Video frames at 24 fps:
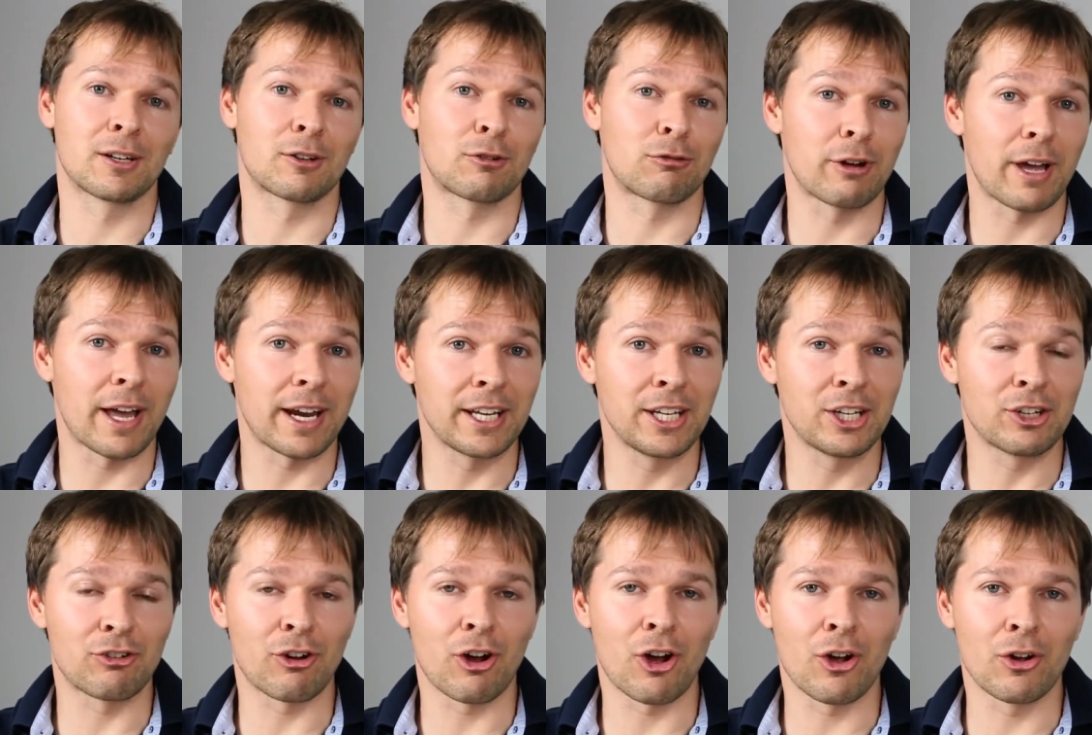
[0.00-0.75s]
creating
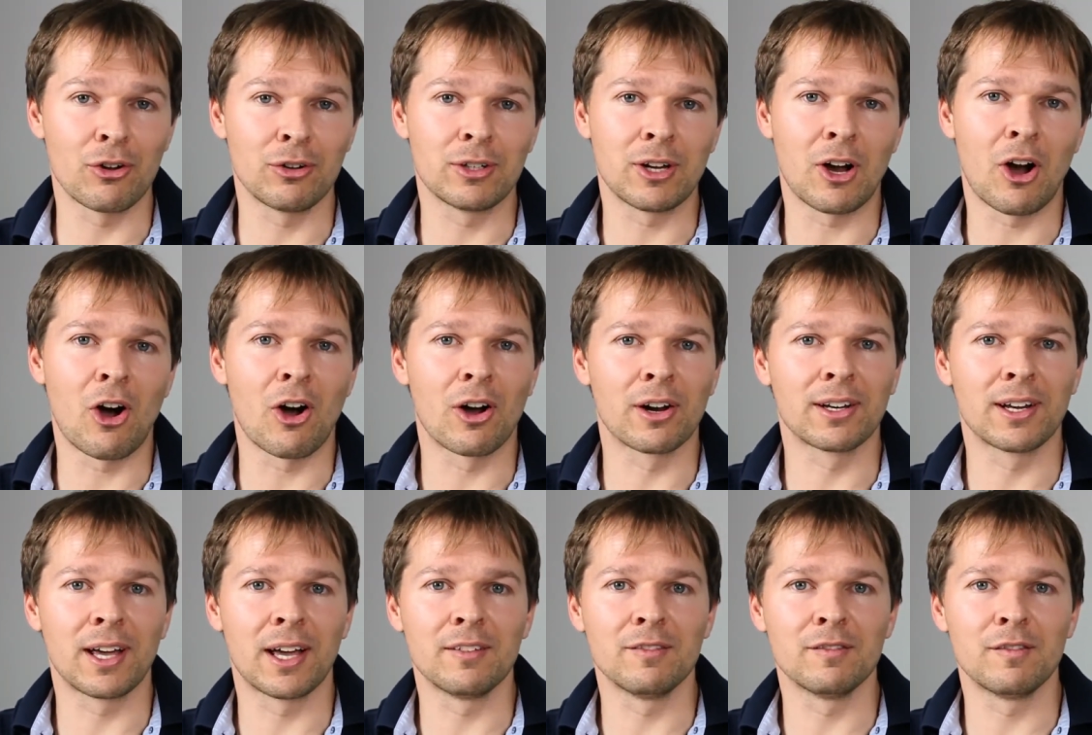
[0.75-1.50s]
your own
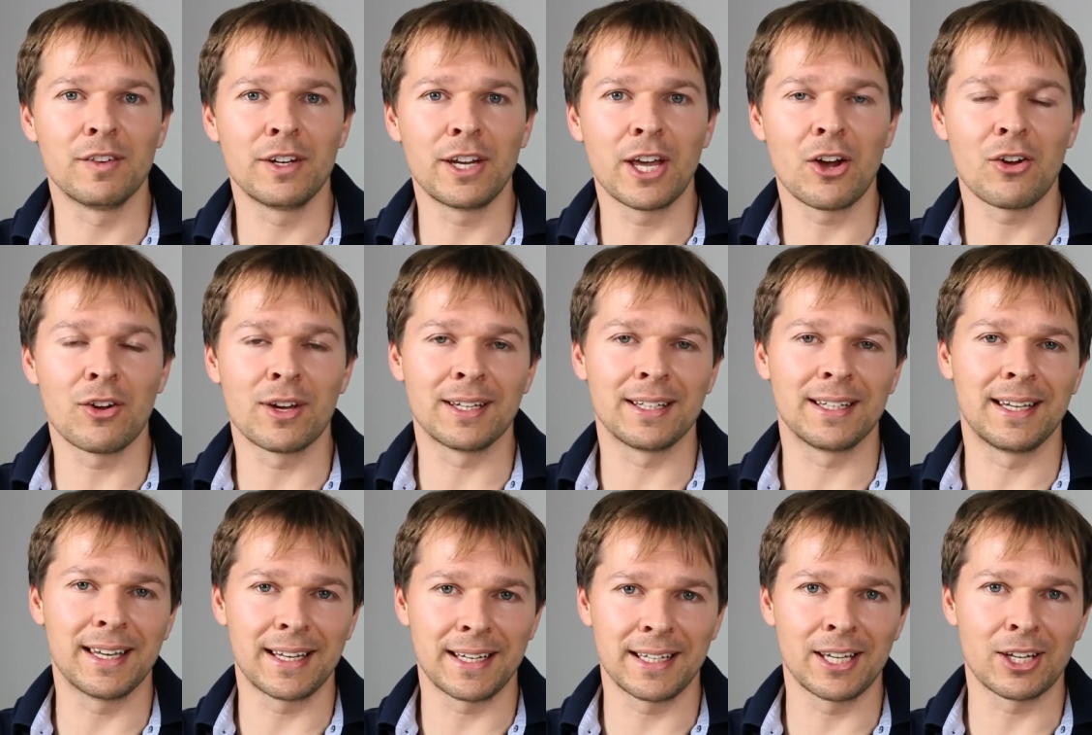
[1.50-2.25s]
online video
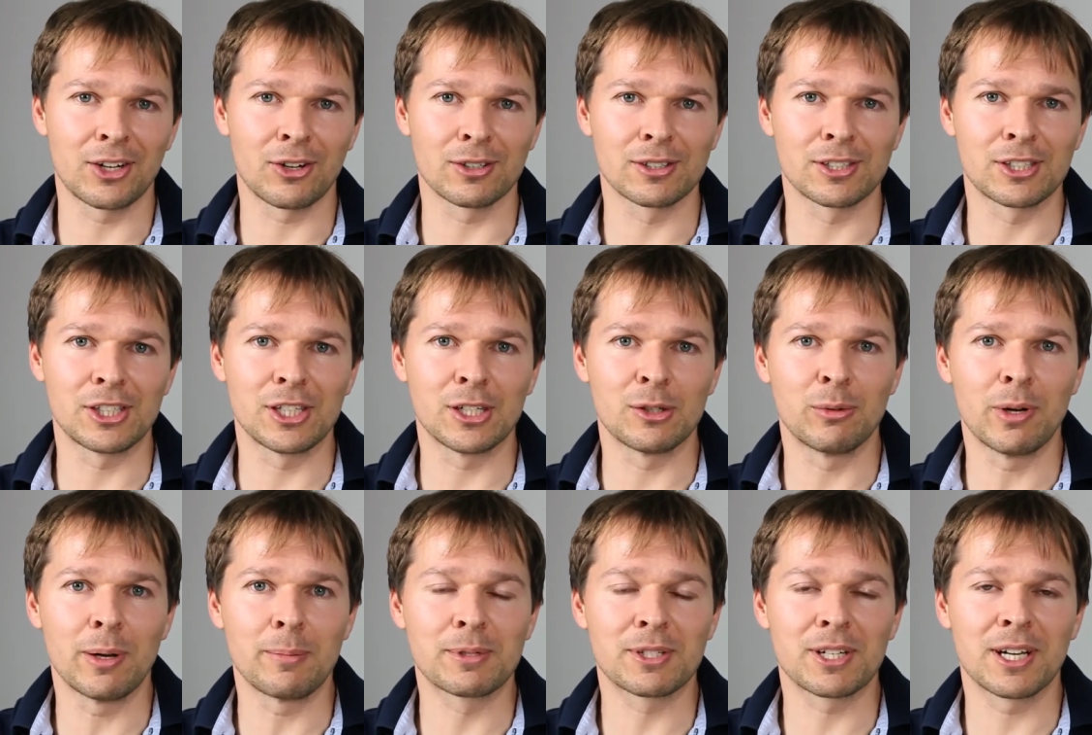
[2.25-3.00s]
and getting it onto
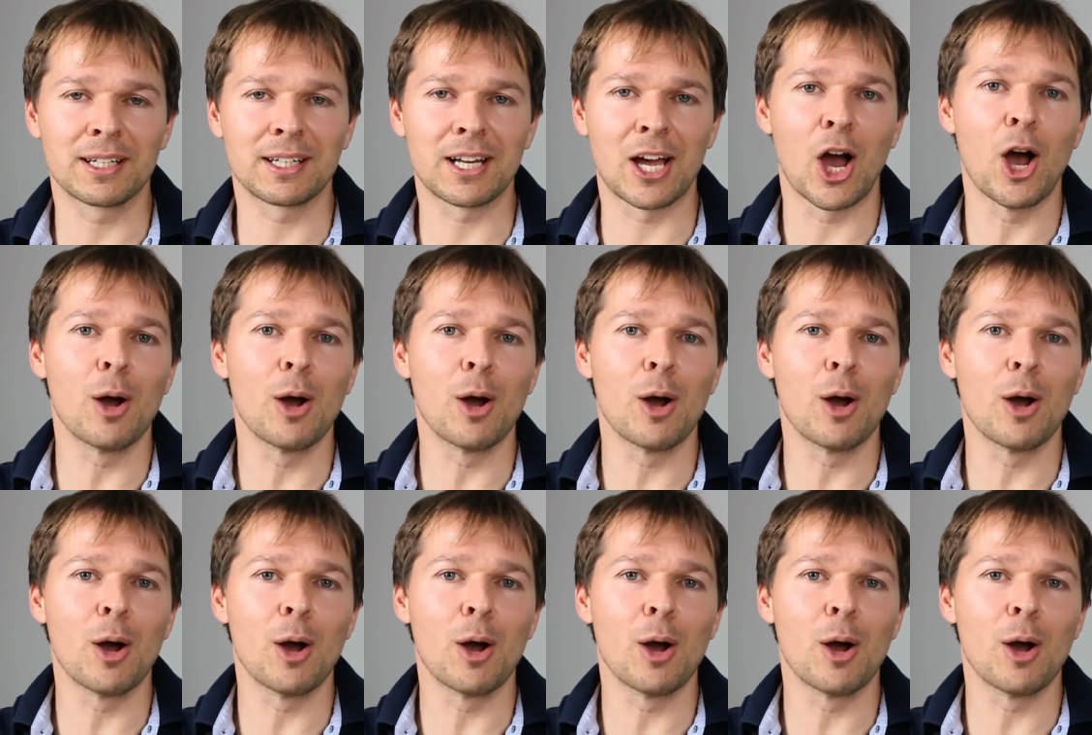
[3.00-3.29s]
your website.